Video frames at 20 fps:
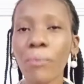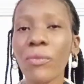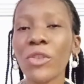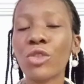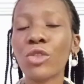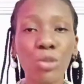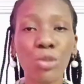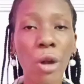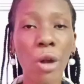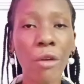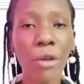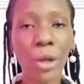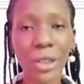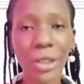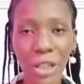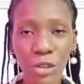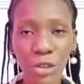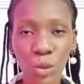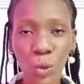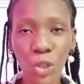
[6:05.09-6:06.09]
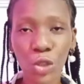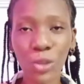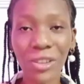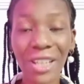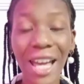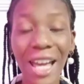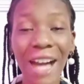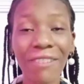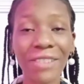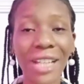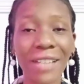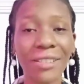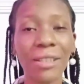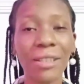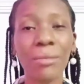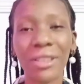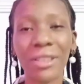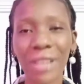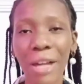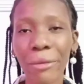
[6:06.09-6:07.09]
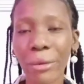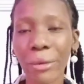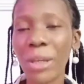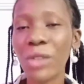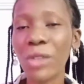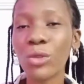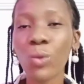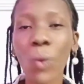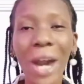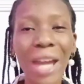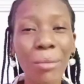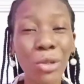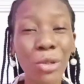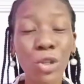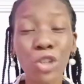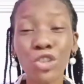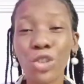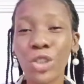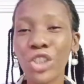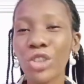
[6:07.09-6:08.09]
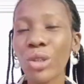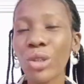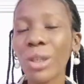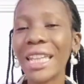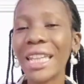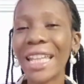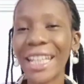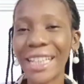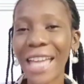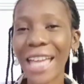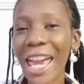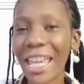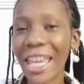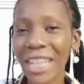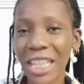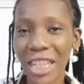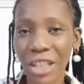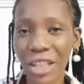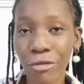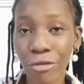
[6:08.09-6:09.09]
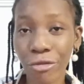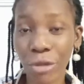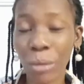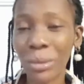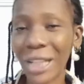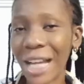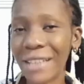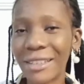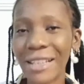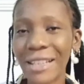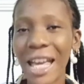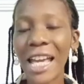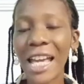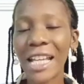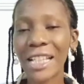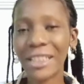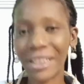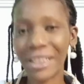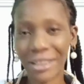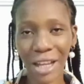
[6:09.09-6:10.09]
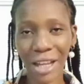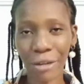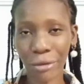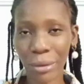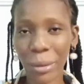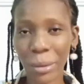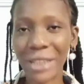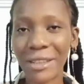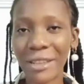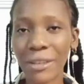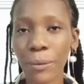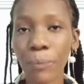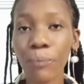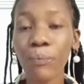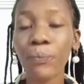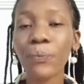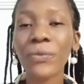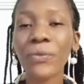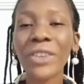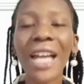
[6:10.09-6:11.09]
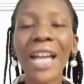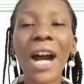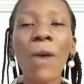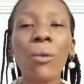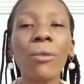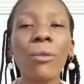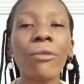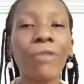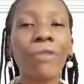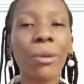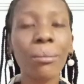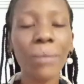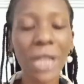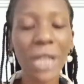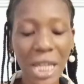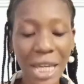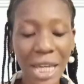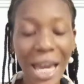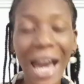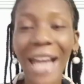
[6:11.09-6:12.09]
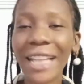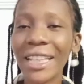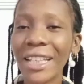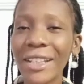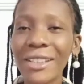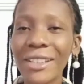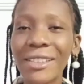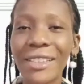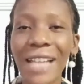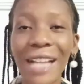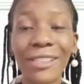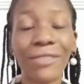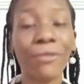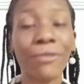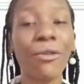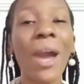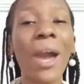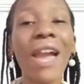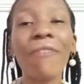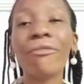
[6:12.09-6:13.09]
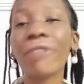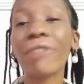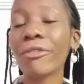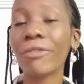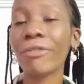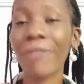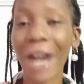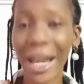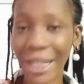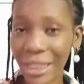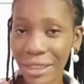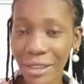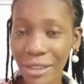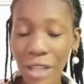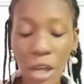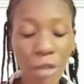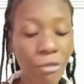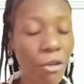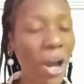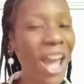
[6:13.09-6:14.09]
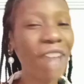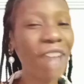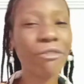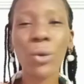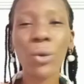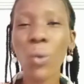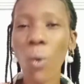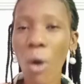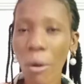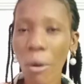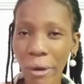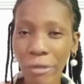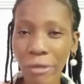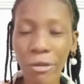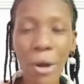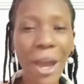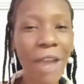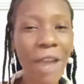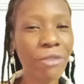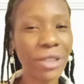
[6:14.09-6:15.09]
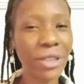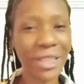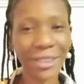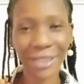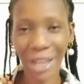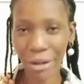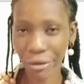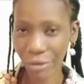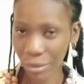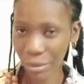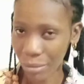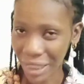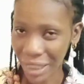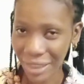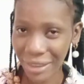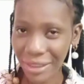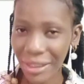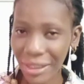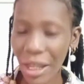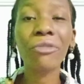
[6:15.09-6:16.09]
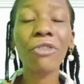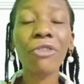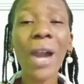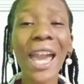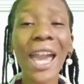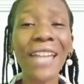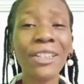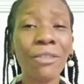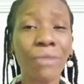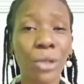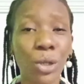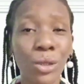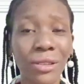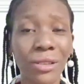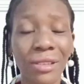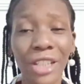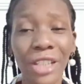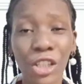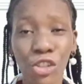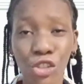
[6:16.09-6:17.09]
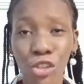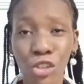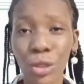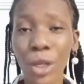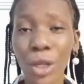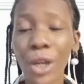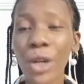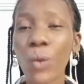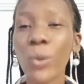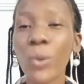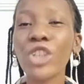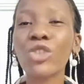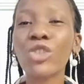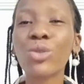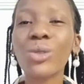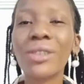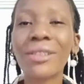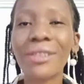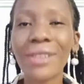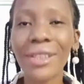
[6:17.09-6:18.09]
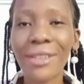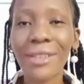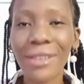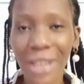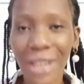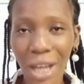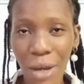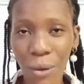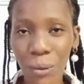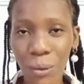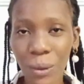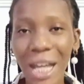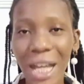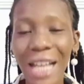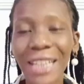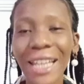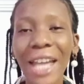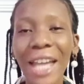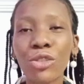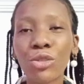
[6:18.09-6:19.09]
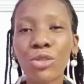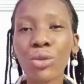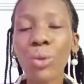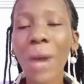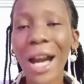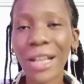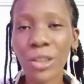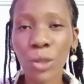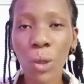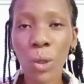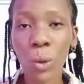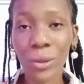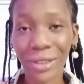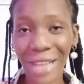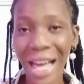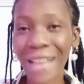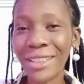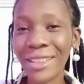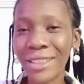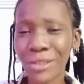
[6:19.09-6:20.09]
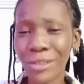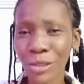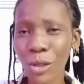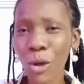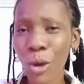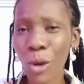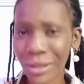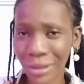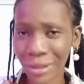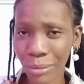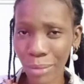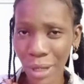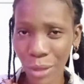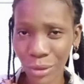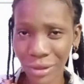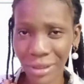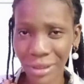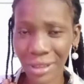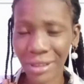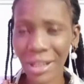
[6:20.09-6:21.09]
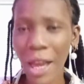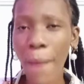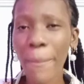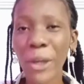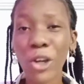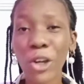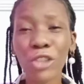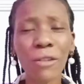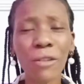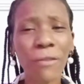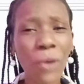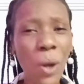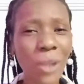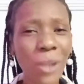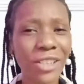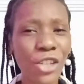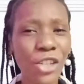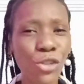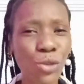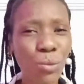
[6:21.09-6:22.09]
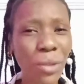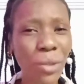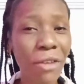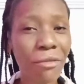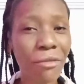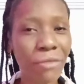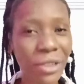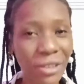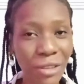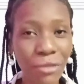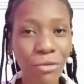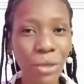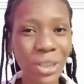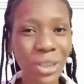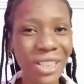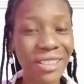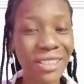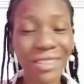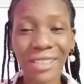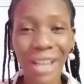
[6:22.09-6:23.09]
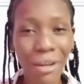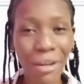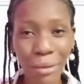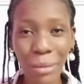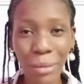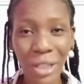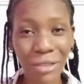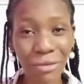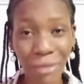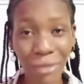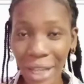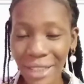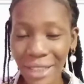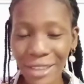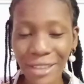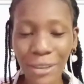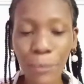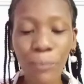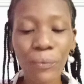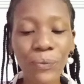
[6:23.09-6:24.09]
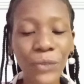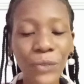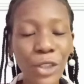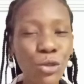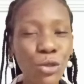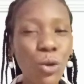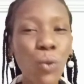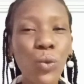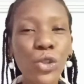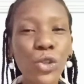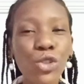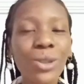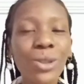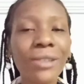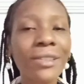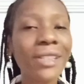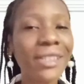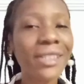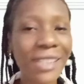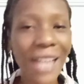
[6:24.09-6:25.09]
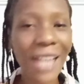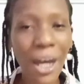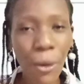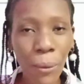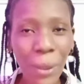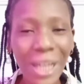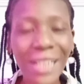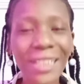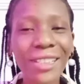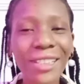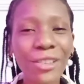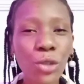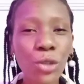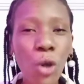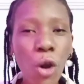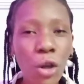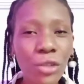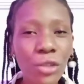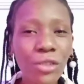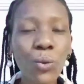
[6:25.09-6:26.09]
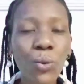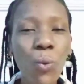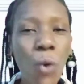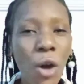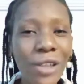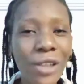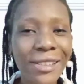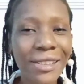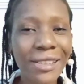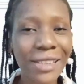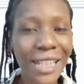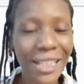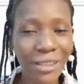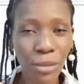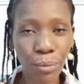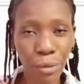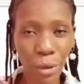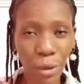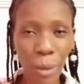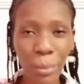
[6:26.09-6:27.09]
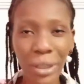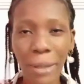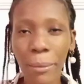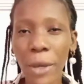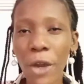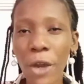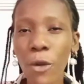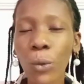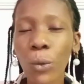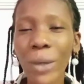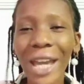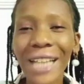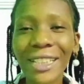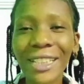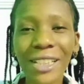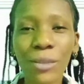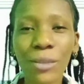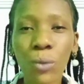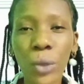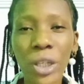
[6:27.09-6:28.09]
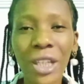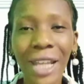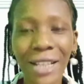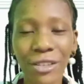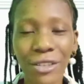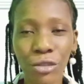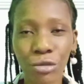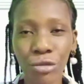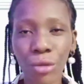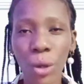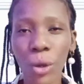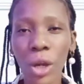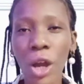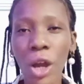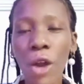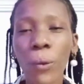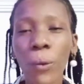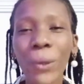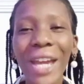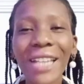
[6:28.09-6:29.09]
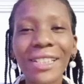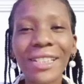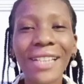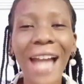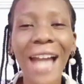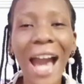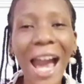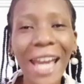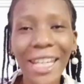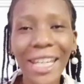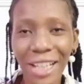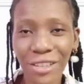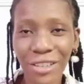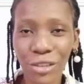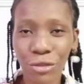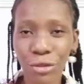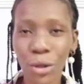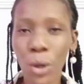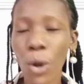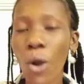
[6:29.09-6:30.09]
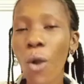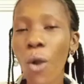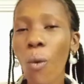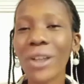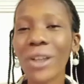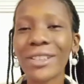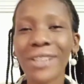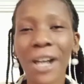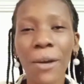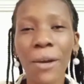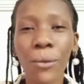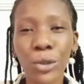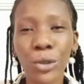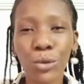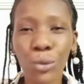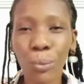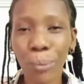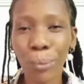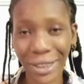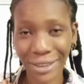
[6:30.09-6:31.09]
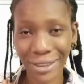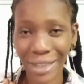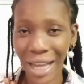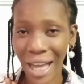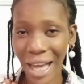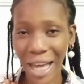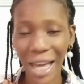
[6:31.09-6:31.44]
Tomorrow or next week you still have that same disagreement. Why? Because you did not learn anything from that disagreement. Now, for me, I learned that for every fight, for every quarrel, for every disagreement, before any reconciliation, we need to sit down like two adults and discuss about it. Because, of course, there should be a reason for this disagreement, right? So we should sit down, discuss what is the problem, where did we get it wrong, where did I get it wrong, what can we do better?